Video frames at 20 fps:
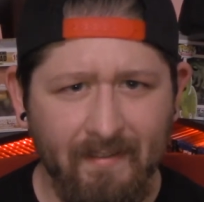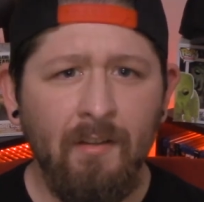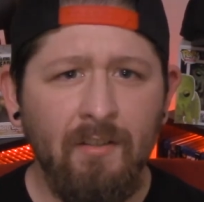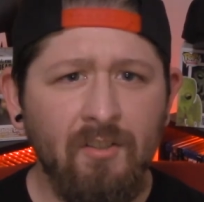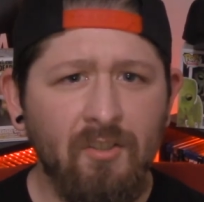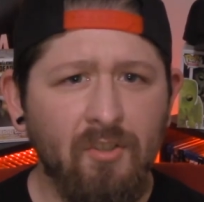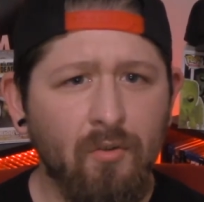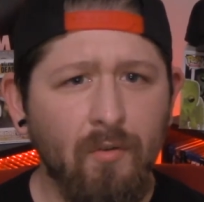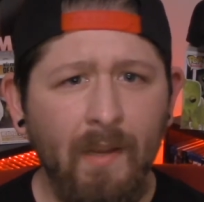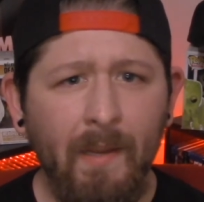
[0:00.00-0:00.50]

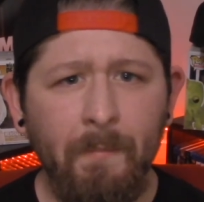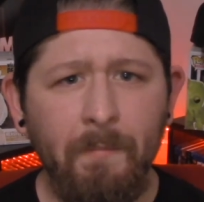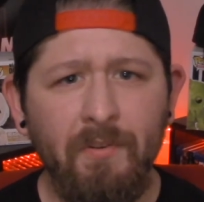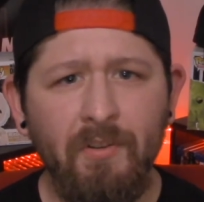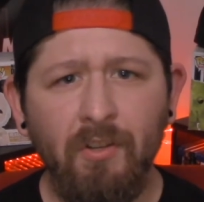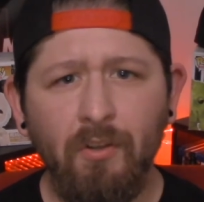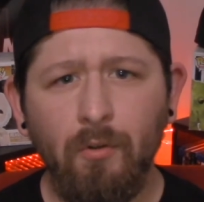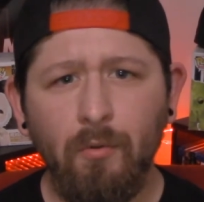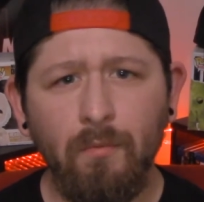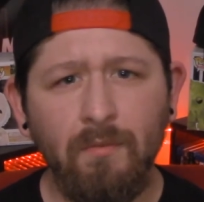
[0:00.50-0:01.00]
Scream
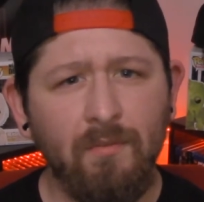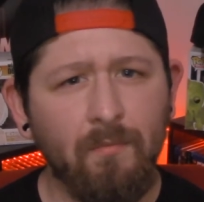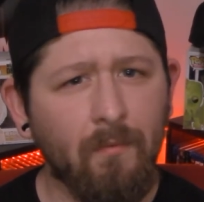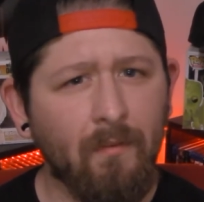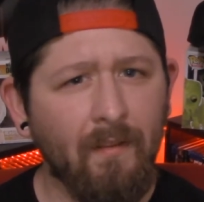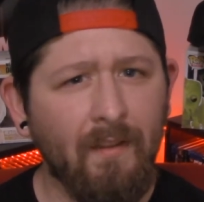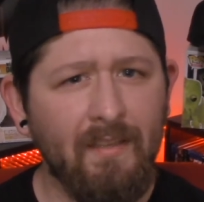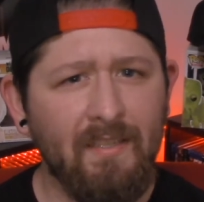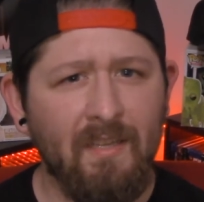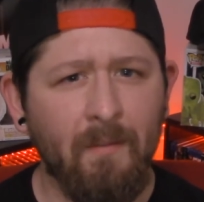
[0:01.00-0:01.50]
2 was
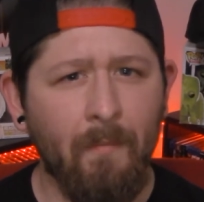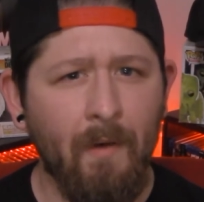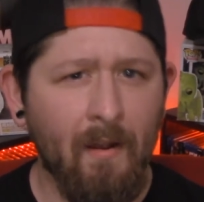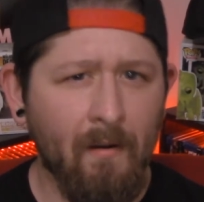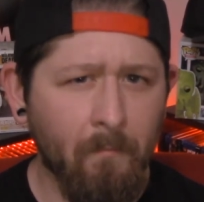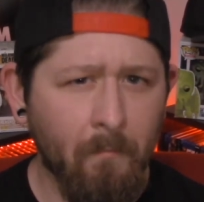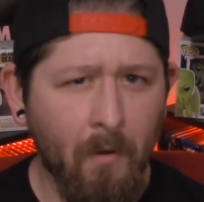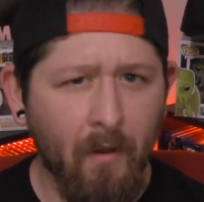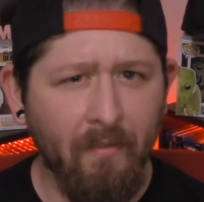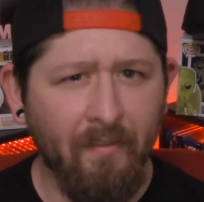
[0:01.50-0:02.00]
released about
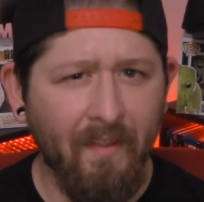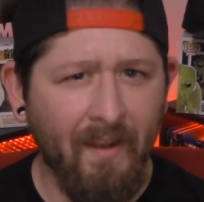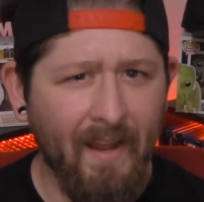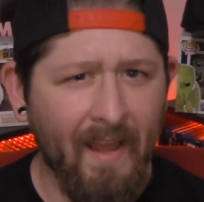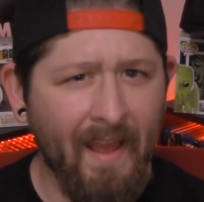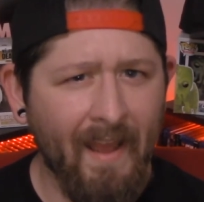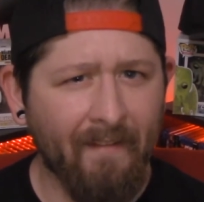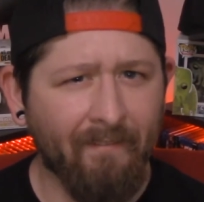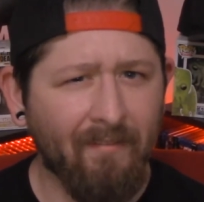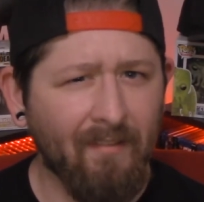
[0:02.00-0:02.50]
a month and a
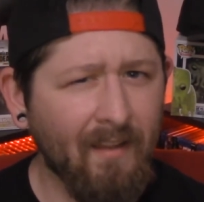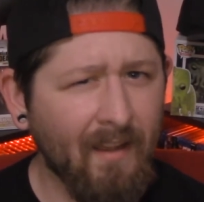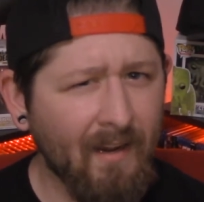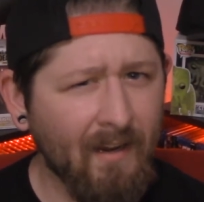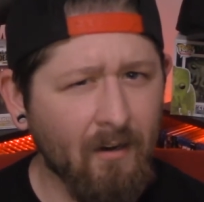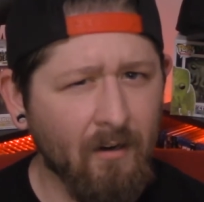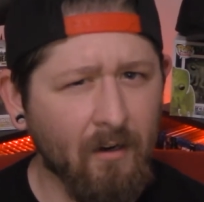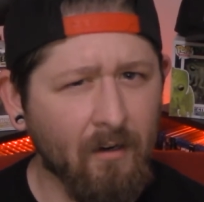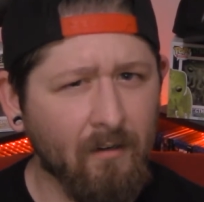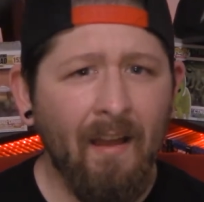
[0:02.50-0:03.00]
half
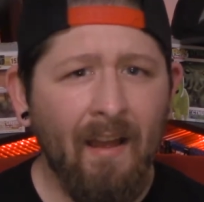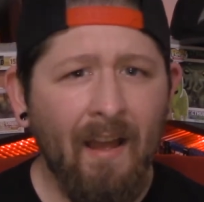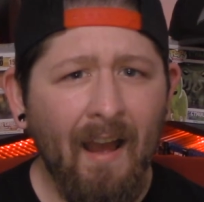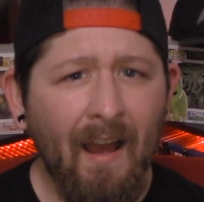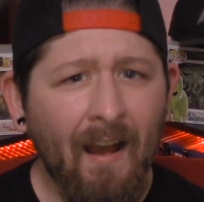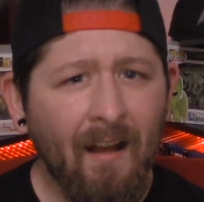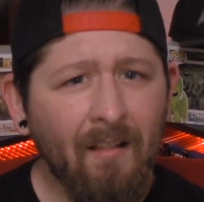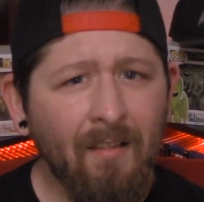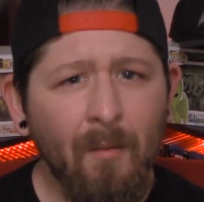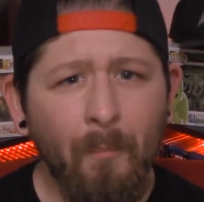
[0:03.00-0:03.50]
later.
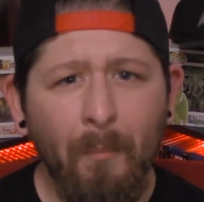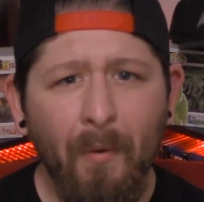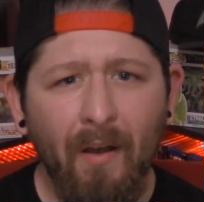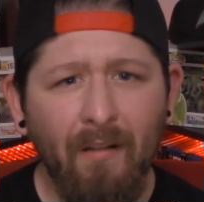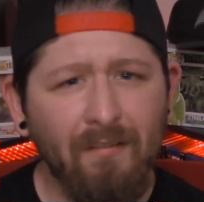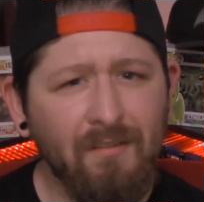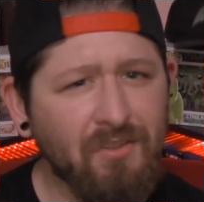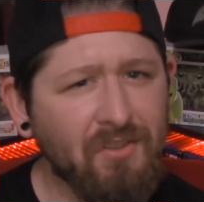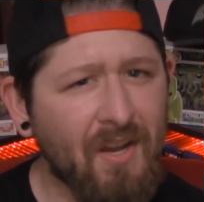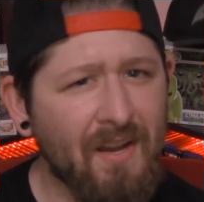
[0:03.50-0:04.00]
I'll
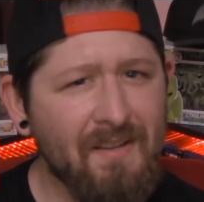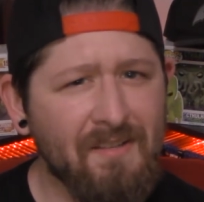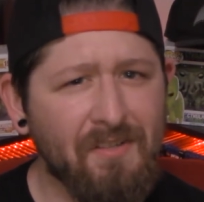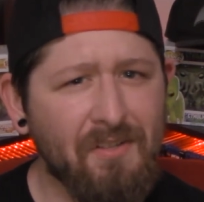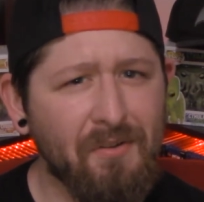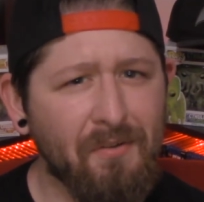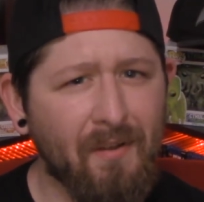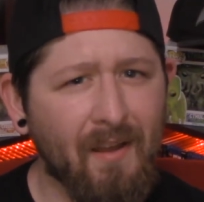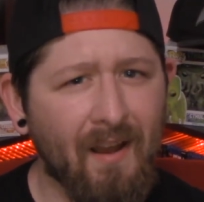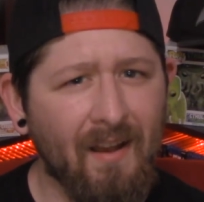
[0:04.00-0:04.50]
apologize
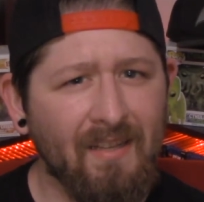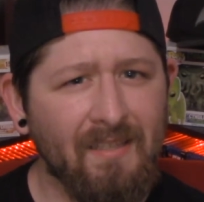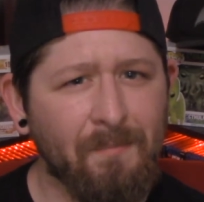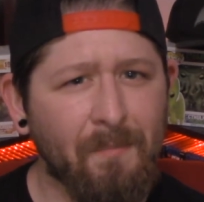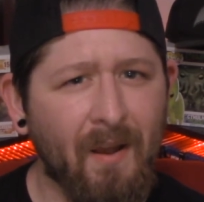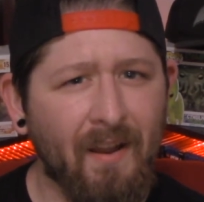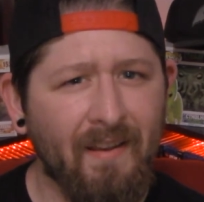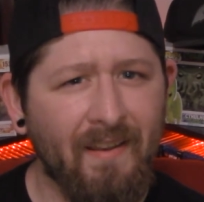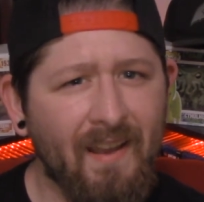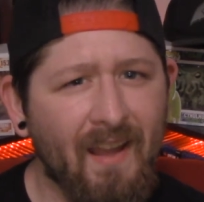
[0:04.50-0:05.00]
to you guys
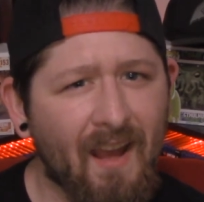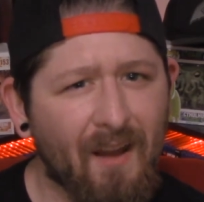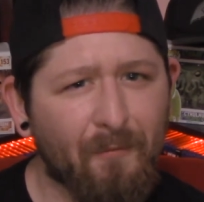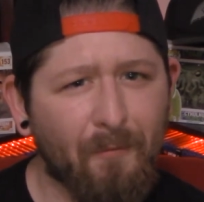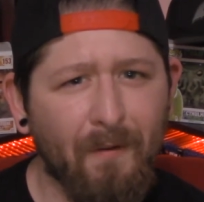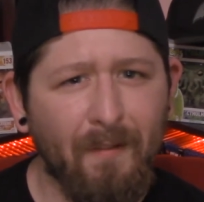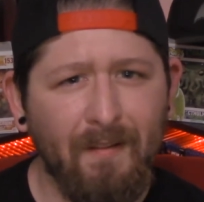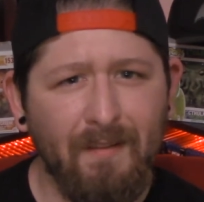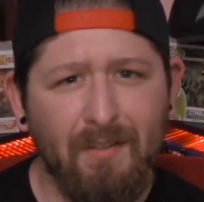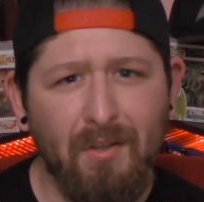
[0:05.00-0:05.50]
by not
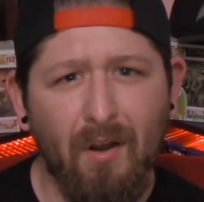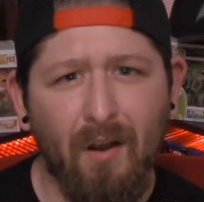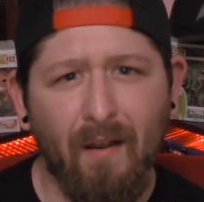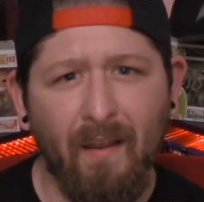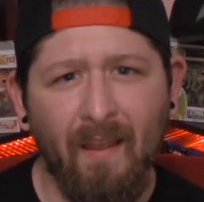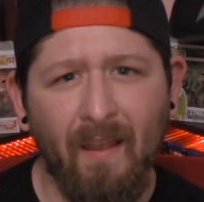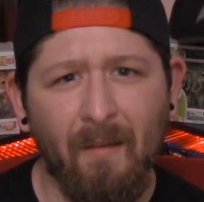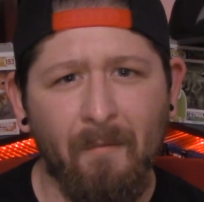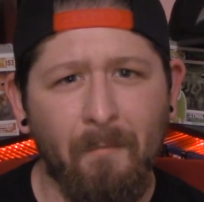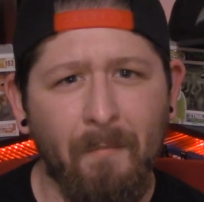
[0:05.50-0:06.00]
really
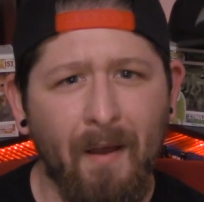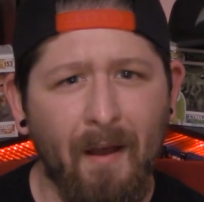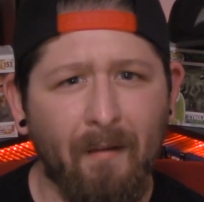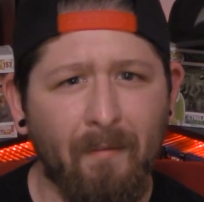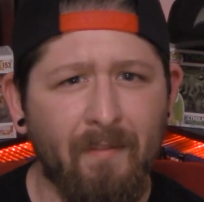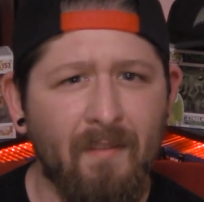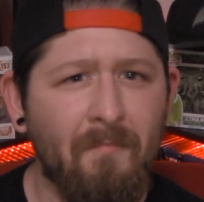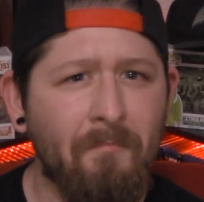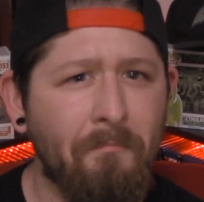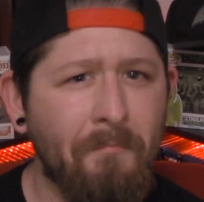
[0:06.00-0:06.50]
talking about
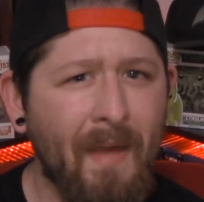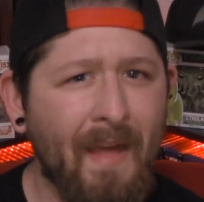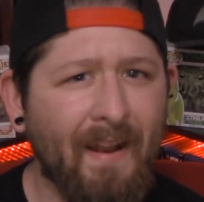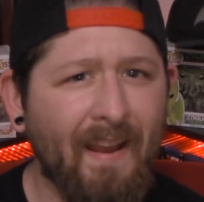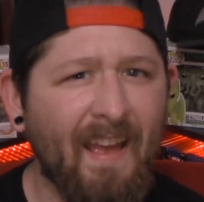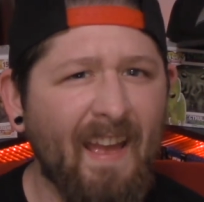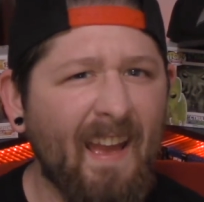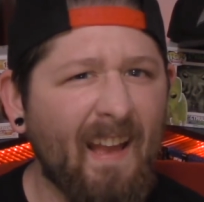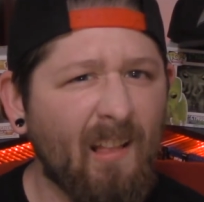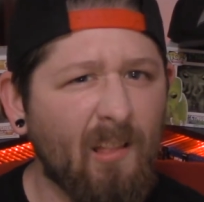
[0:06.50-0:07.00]
the
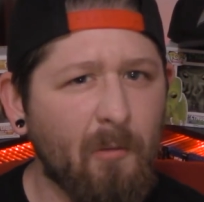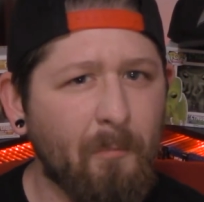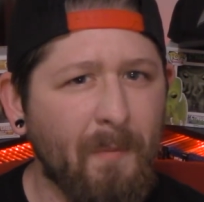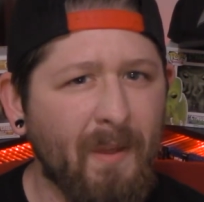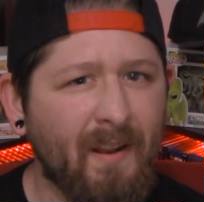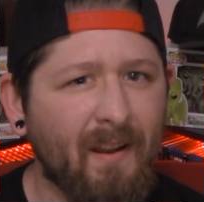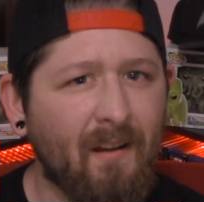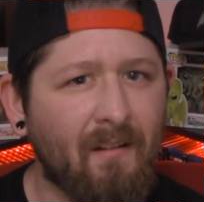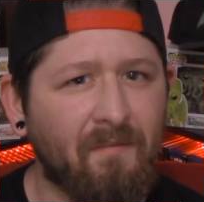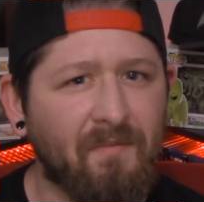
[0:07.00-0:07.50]
meta
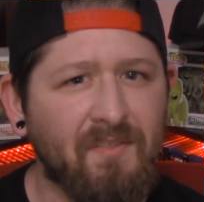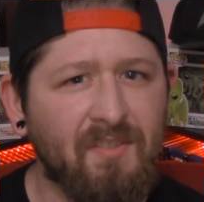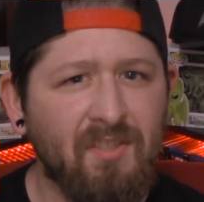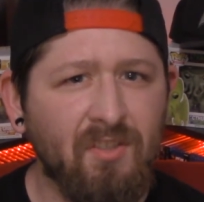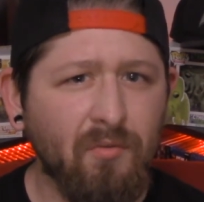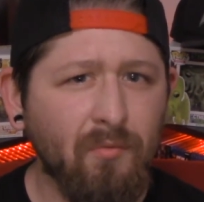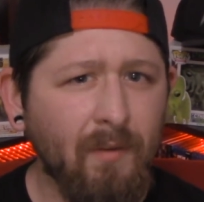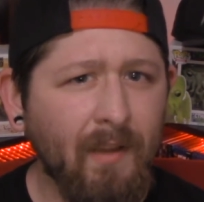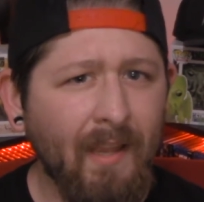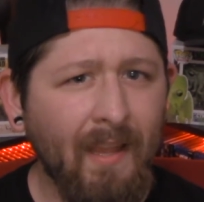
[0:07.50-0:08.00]
element of
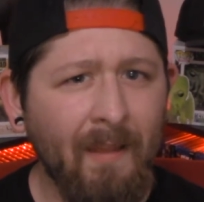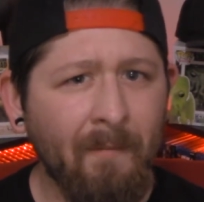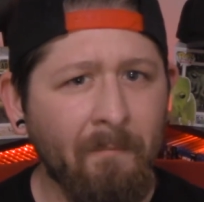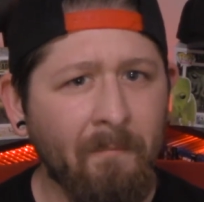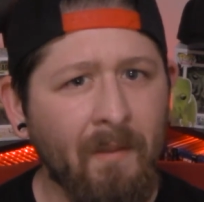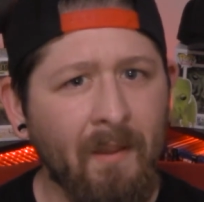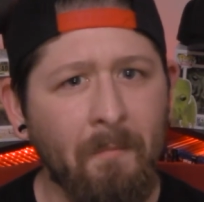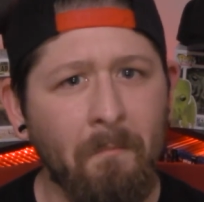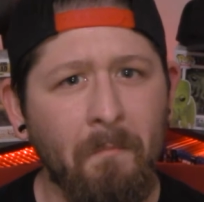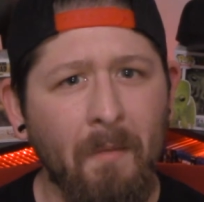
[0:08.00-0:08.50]

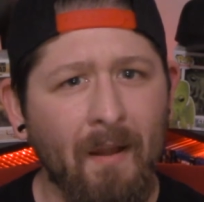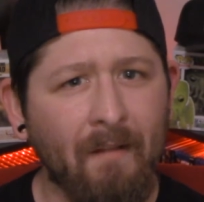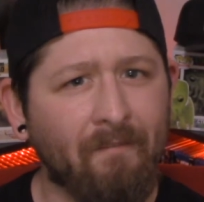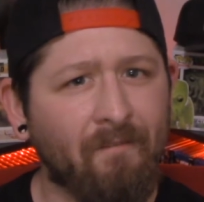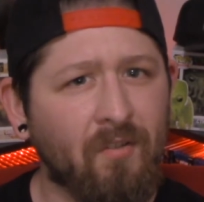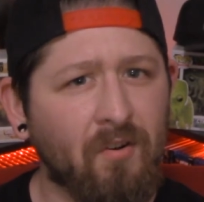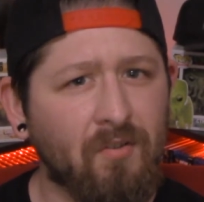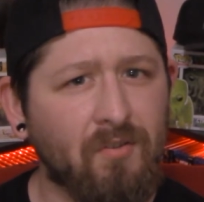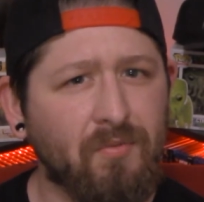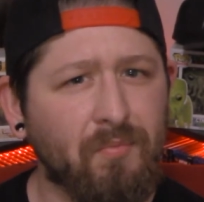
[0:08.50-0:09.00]
Scream in my
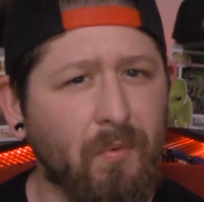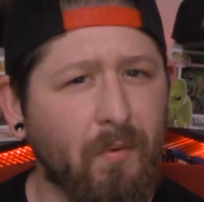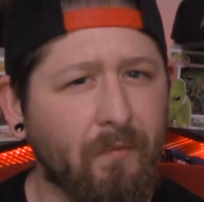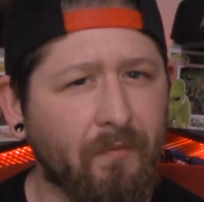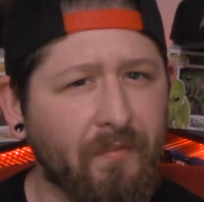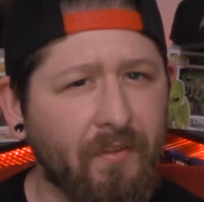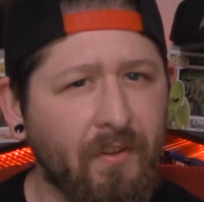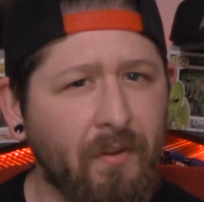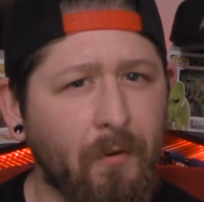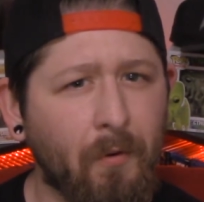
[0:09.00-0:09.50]
first
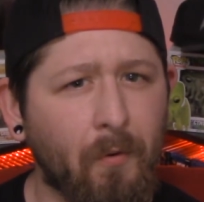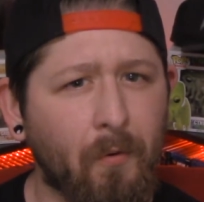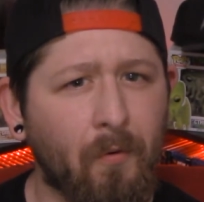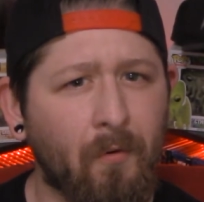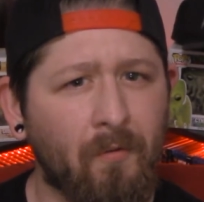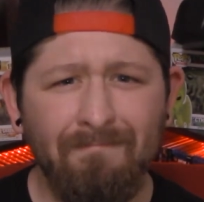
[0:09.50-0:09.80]
review.